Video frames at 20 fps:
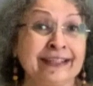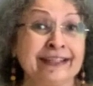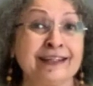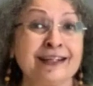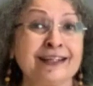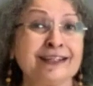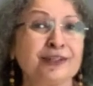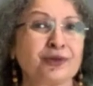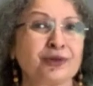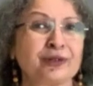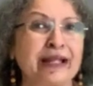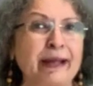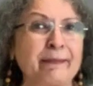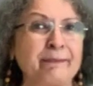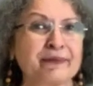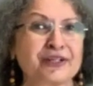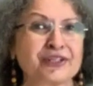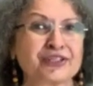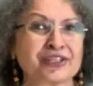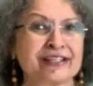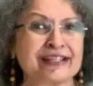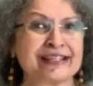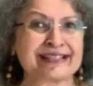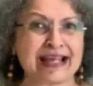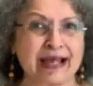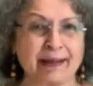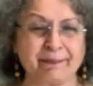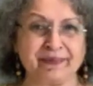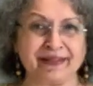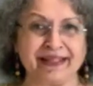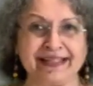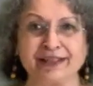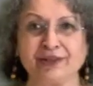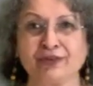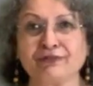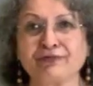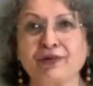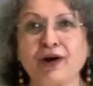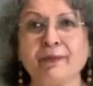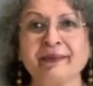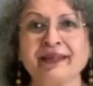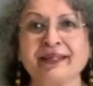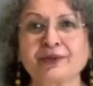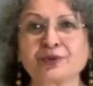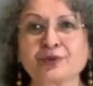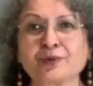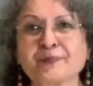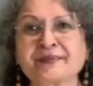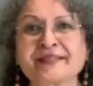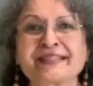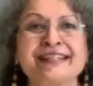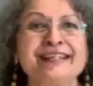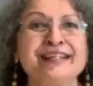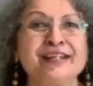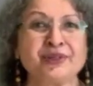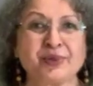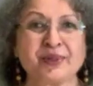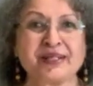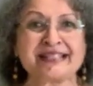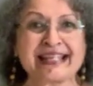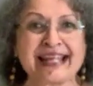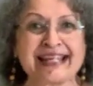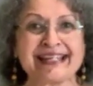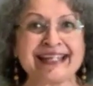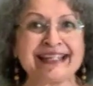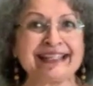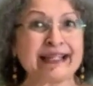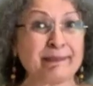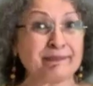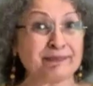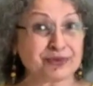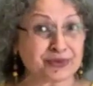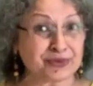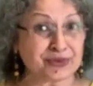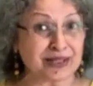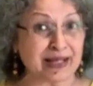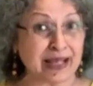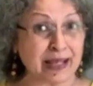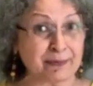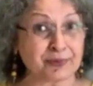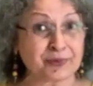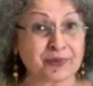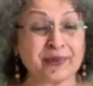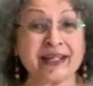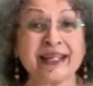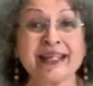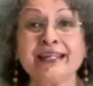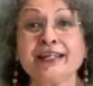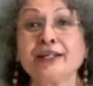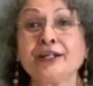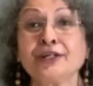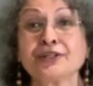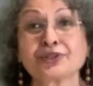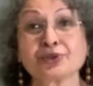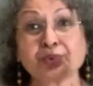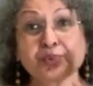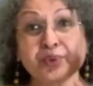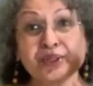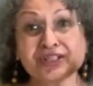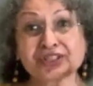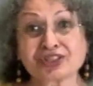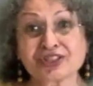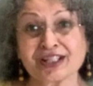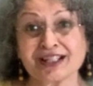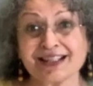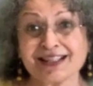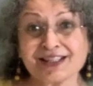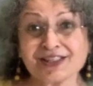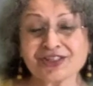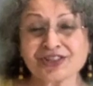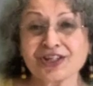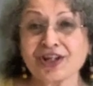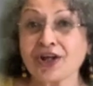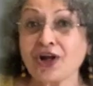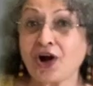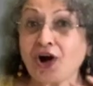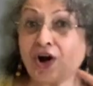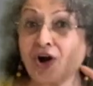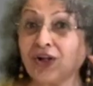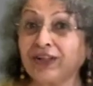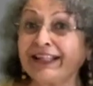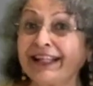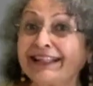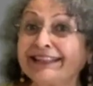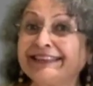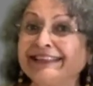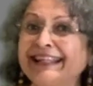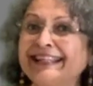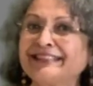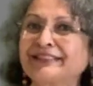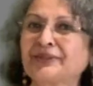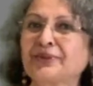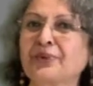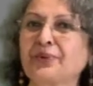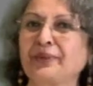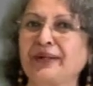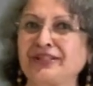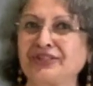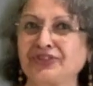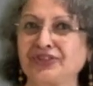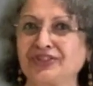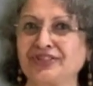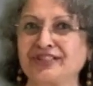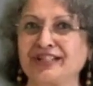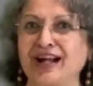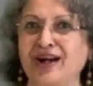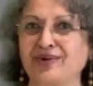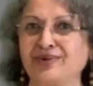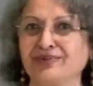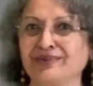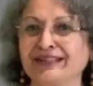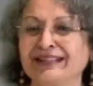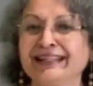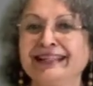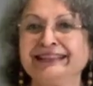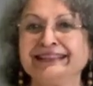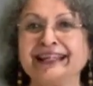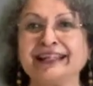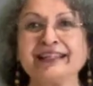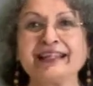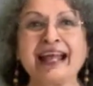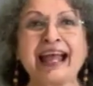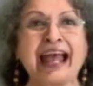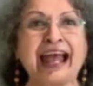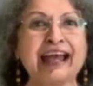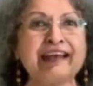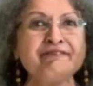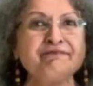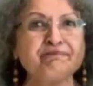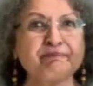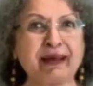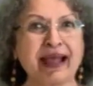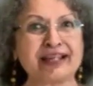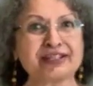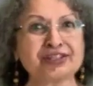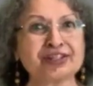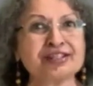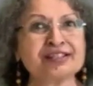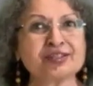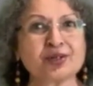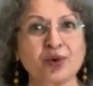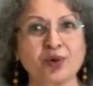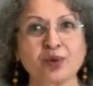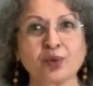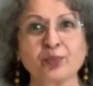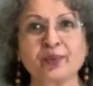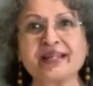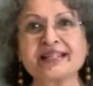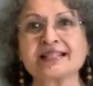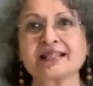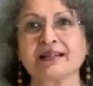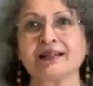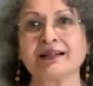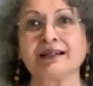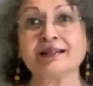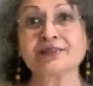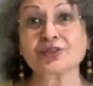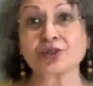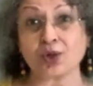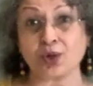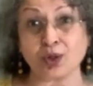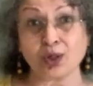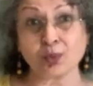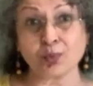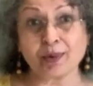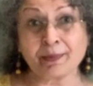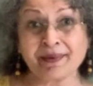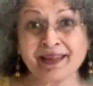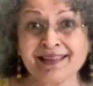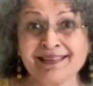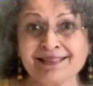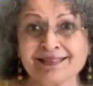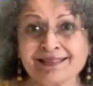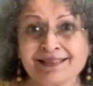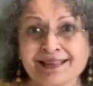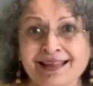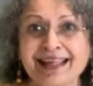Here collaboration is happening. You're forming groups, you're sending them to the library to research on these 2 questions now. That have pageants always hurt all women?